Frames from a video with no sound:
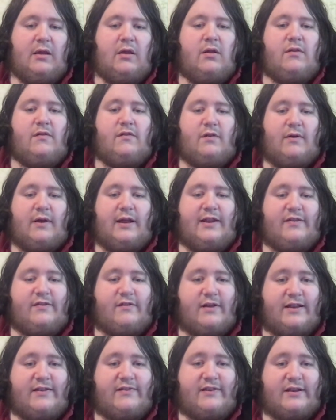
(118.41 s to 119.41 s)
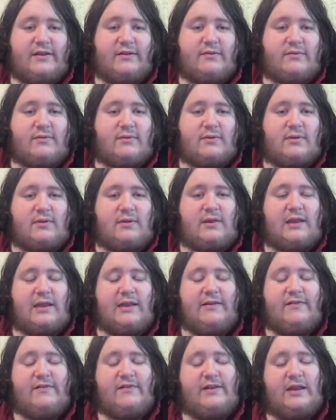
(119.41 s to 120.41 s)
So let's listen
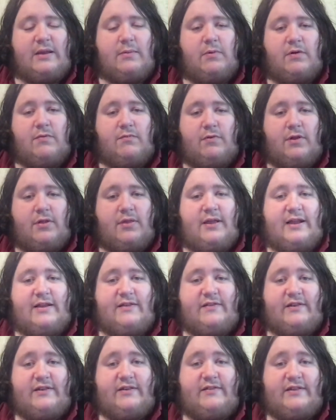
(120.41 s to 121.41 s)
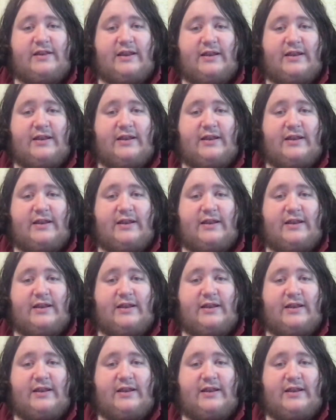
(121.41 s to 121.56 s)
and see what Ruth has to say